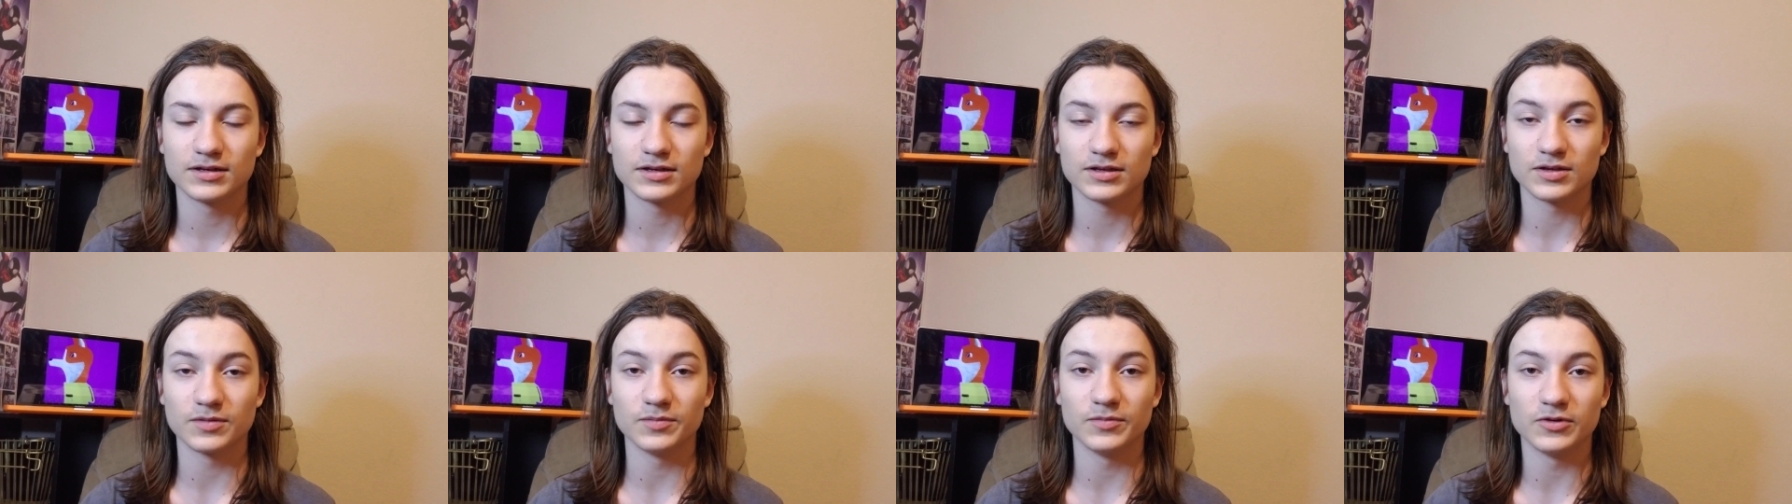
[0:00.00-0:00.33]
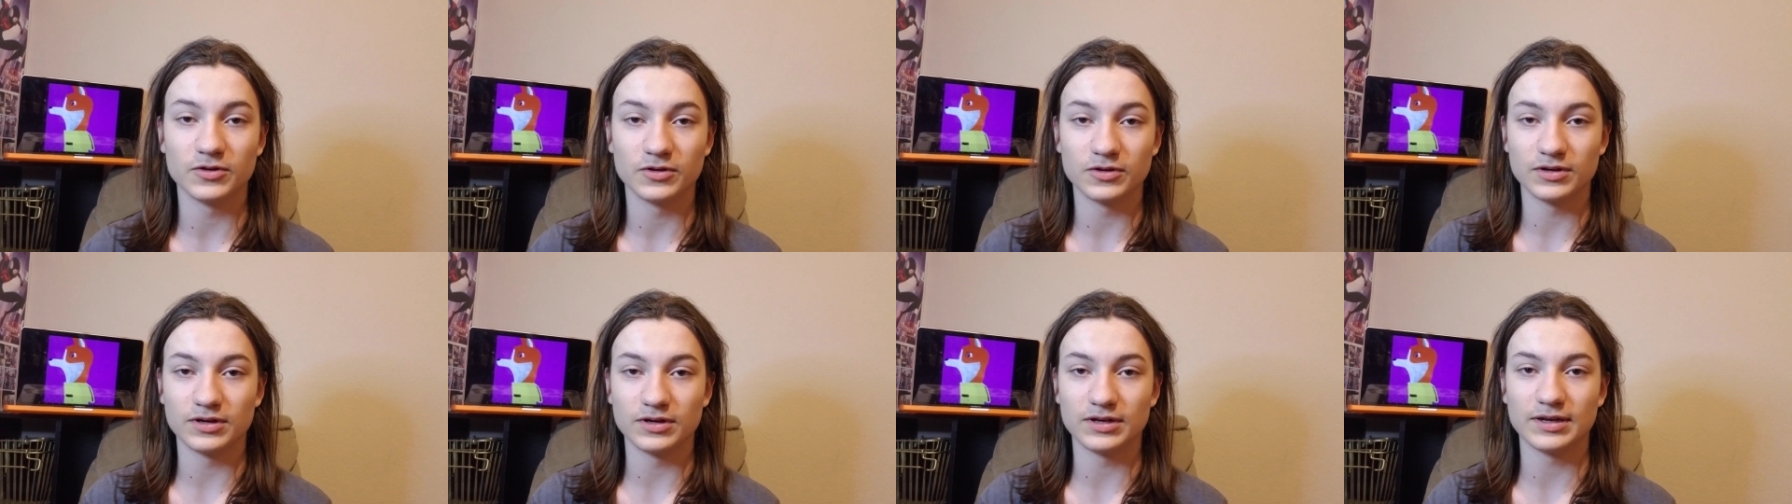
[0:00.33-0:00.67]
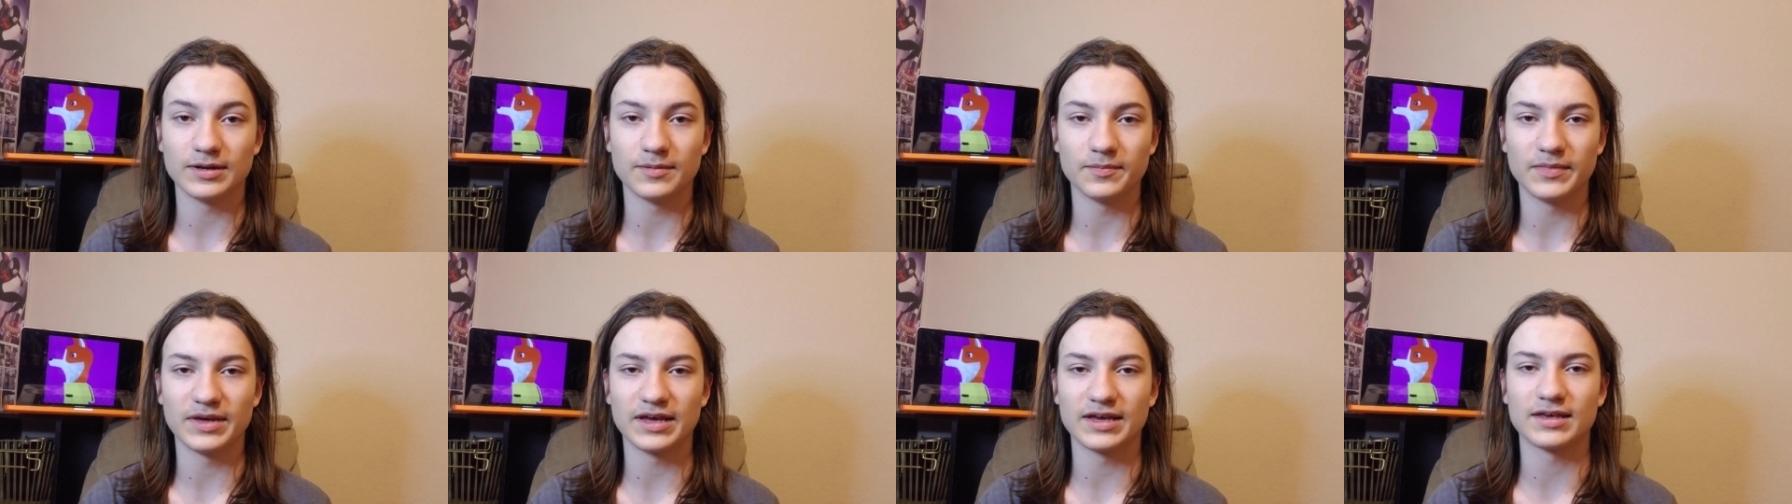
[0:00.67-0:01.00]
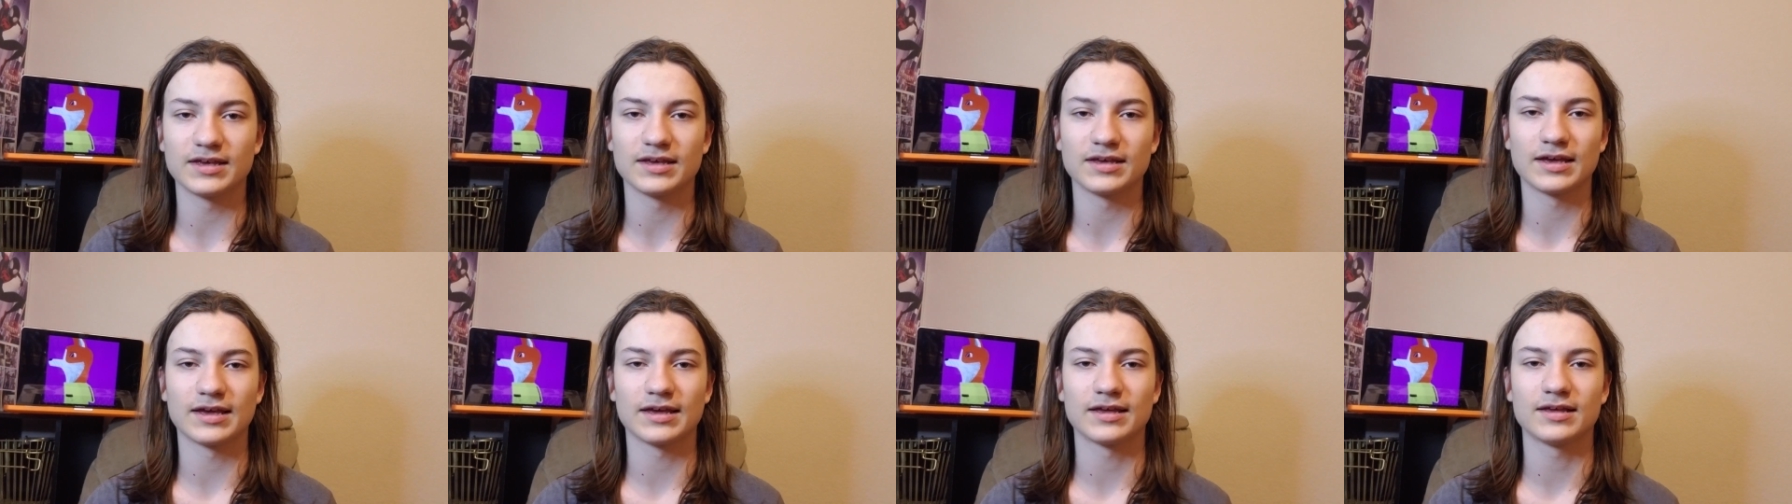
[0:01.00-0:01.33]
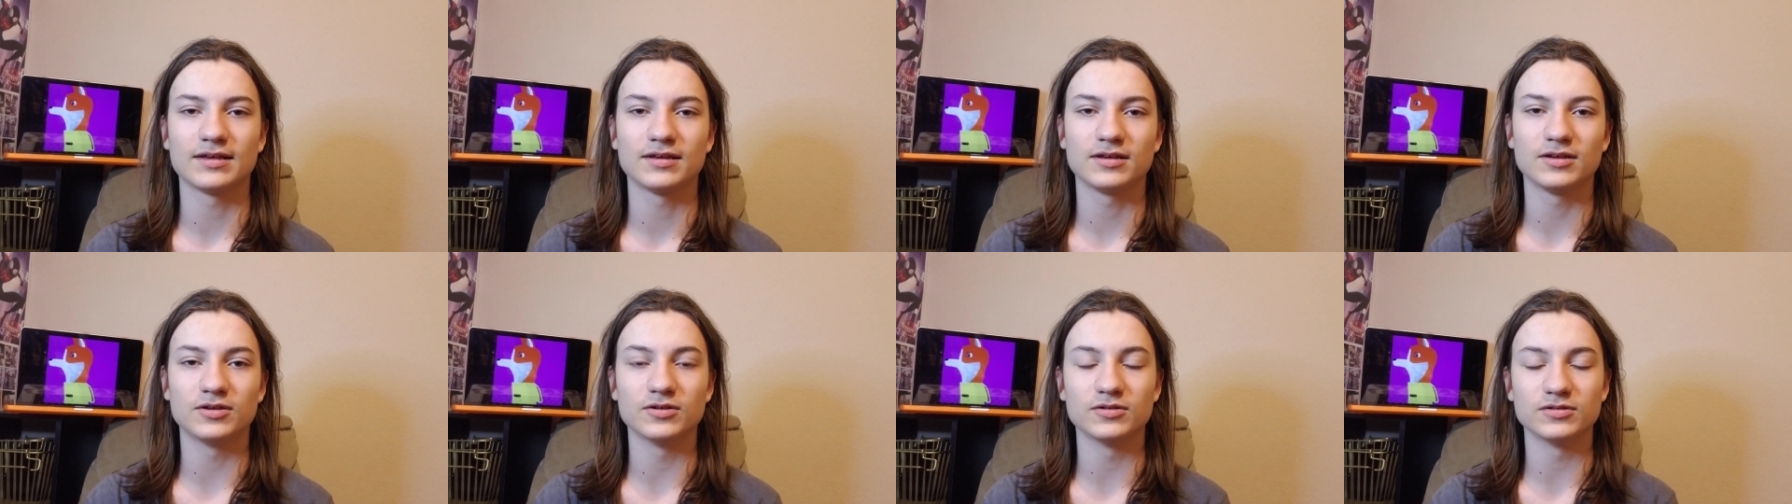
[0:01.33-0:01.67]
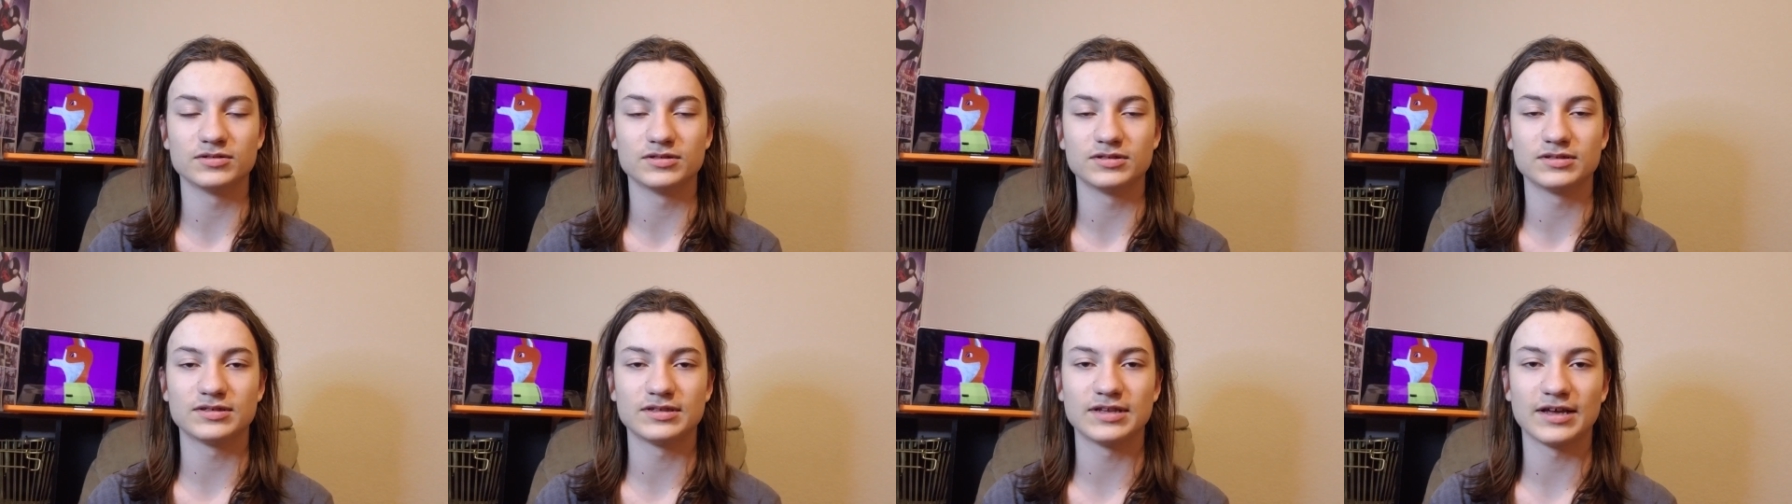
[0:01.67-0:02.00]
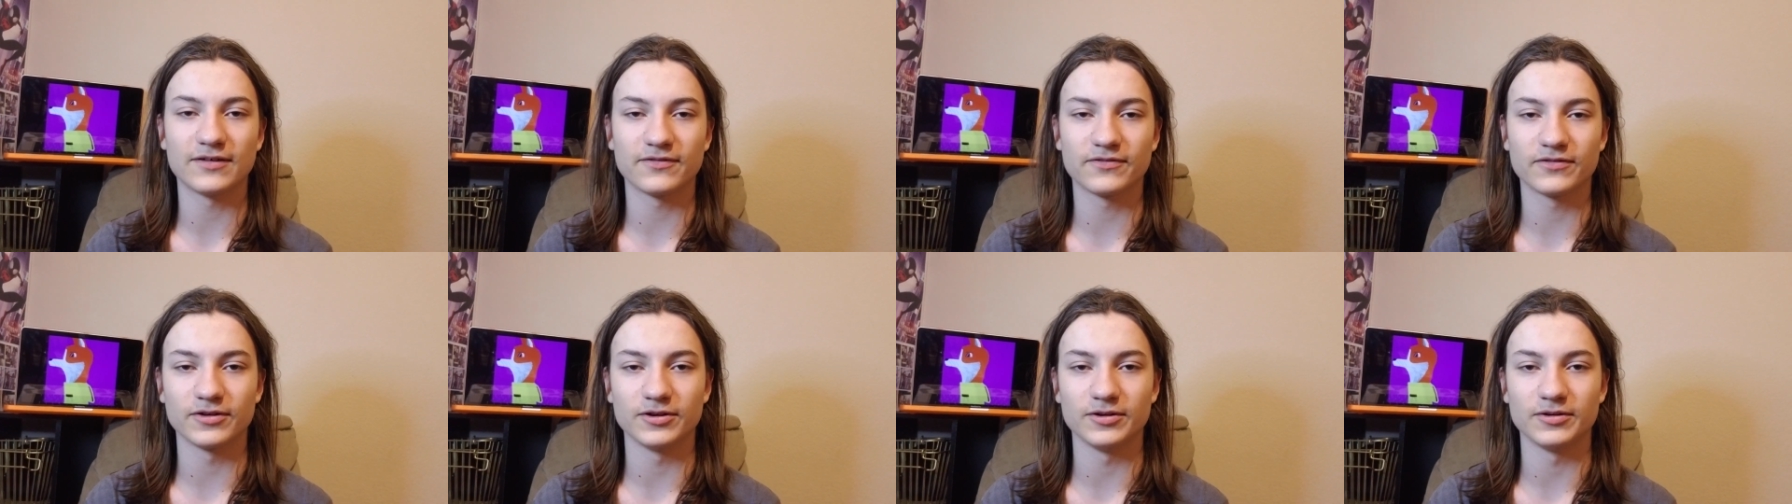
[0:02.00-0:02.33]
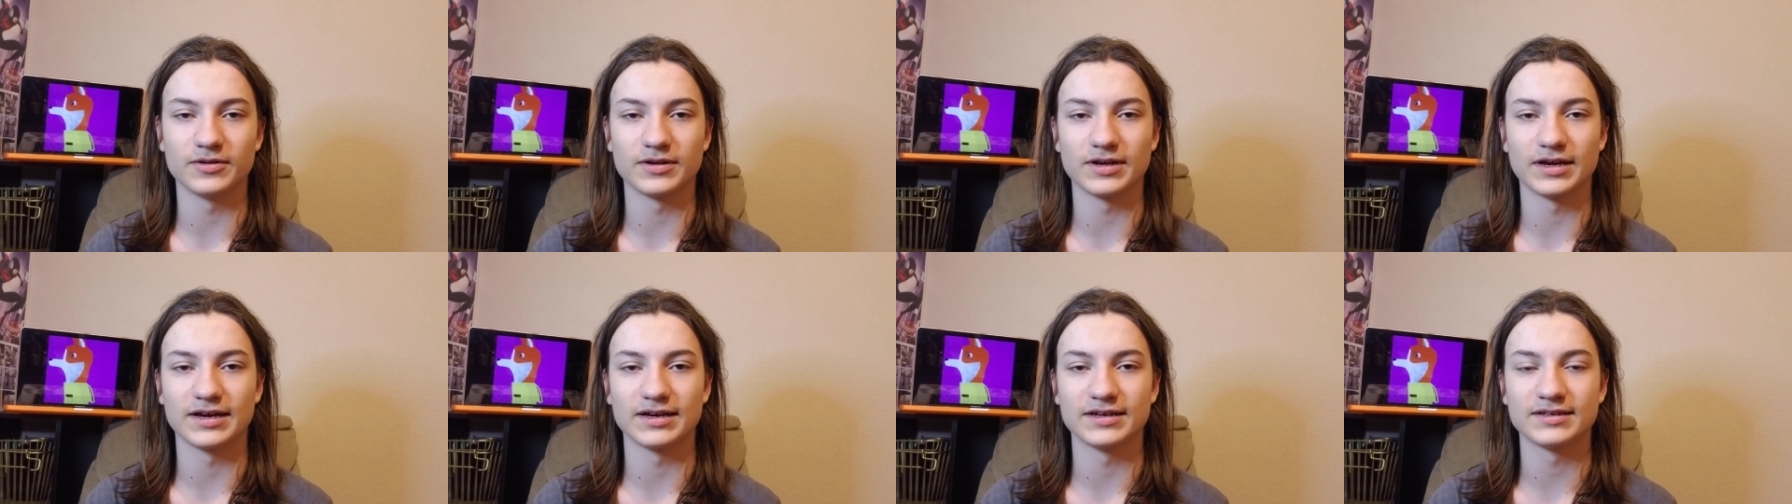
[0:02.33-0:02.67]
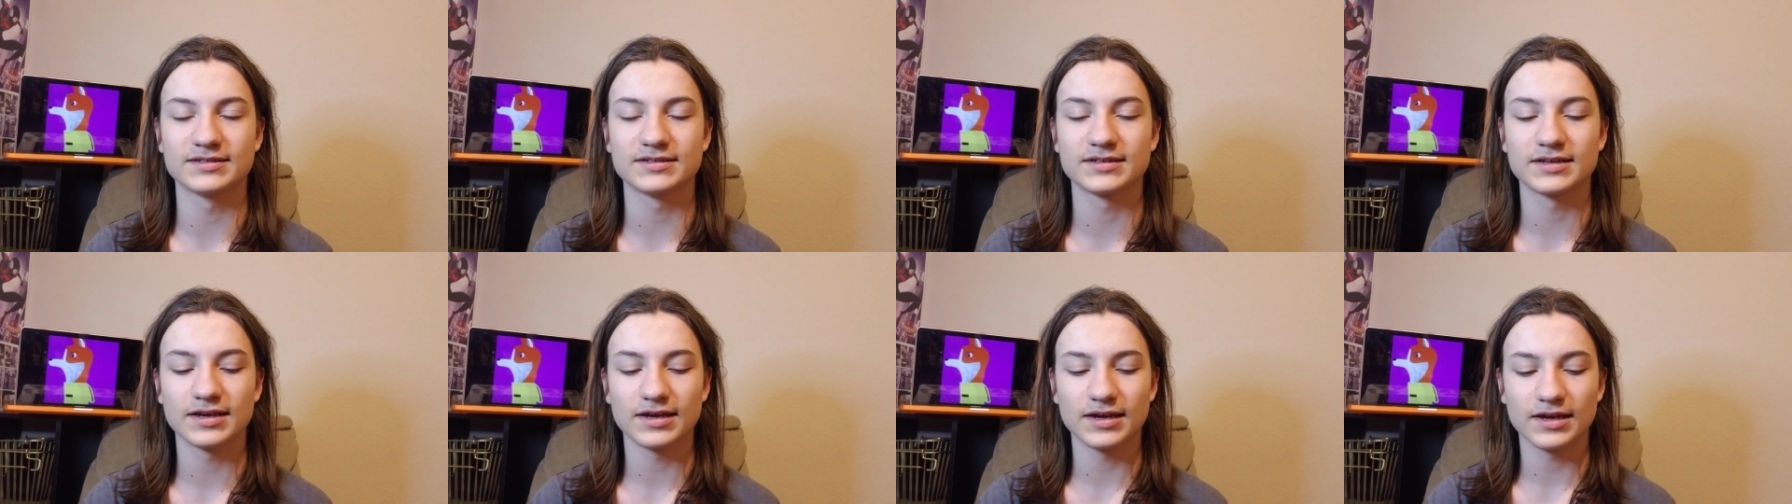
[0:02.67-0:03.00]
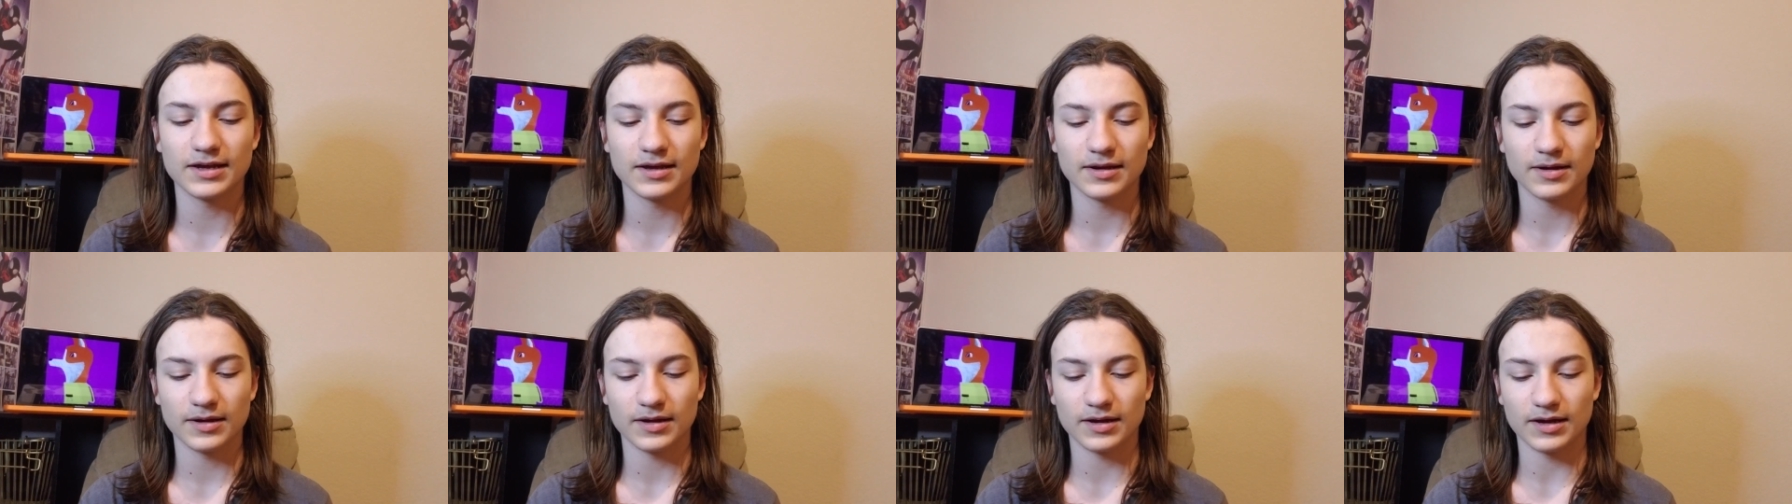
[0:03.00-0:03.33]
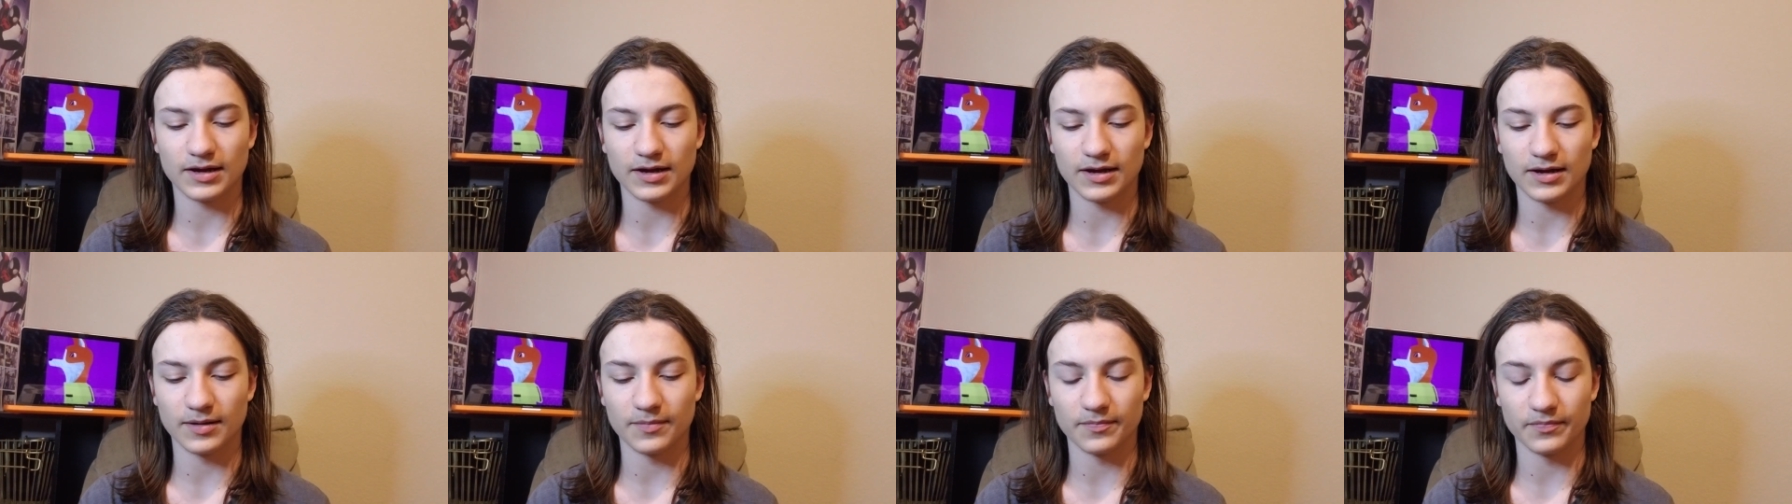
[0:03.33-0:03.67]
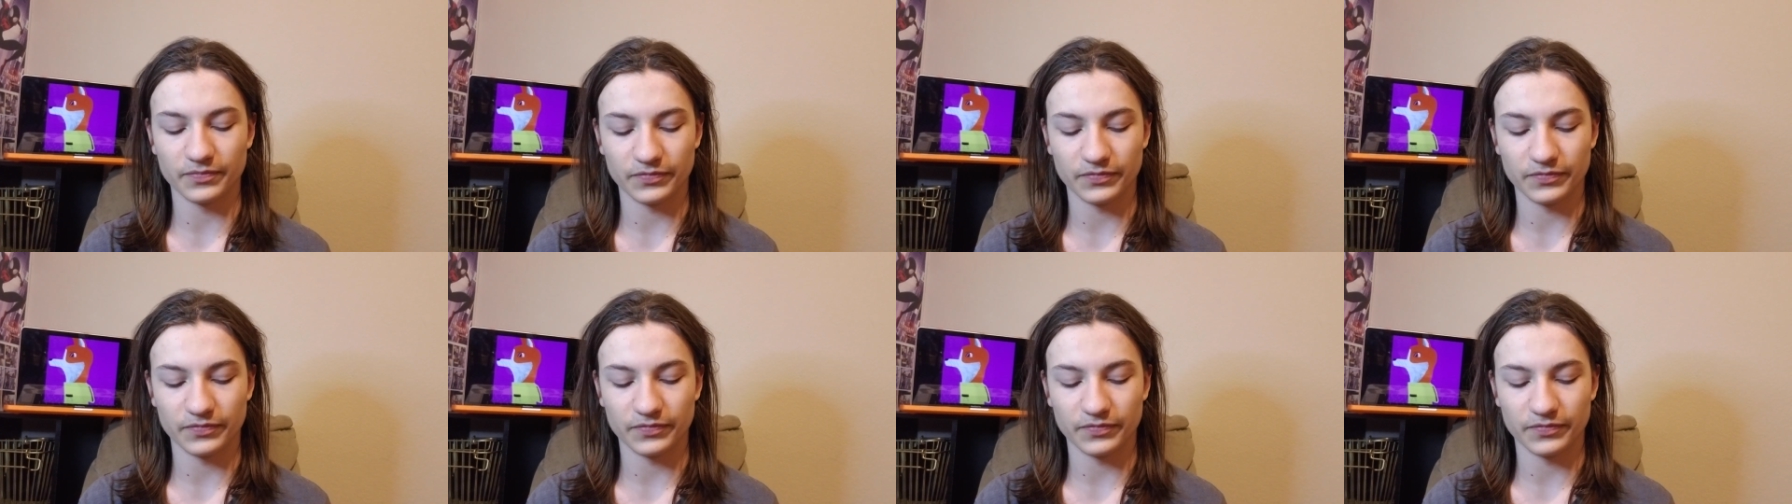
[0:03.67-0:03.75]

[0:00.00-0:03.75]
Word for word: community and making good stuff for you guys. Um,